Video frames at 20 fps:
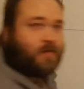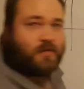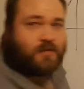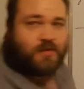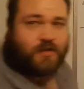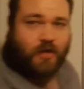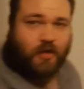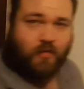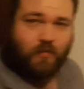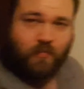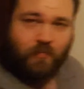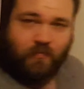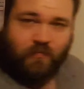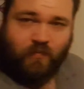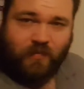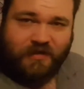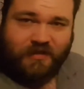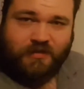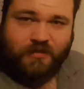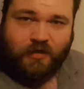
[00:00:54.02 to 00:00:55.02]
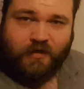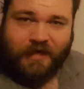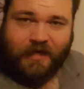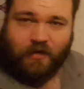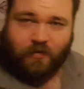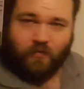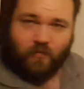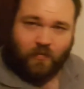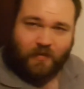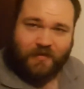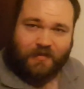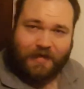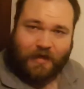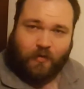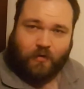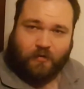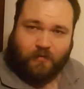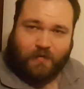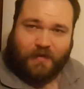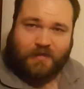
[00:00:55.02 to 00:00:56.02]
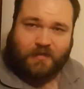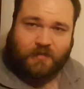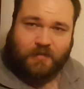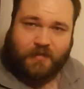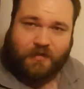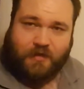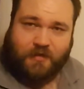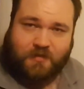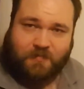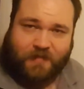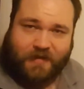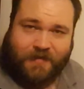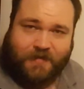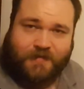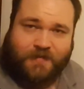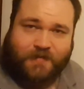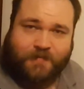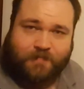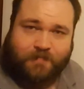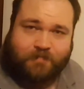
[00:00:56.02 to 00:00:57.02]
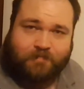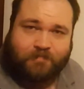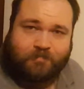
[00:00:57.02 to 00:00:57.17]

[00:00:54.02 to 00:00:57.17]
So we start out with our rectilinear space,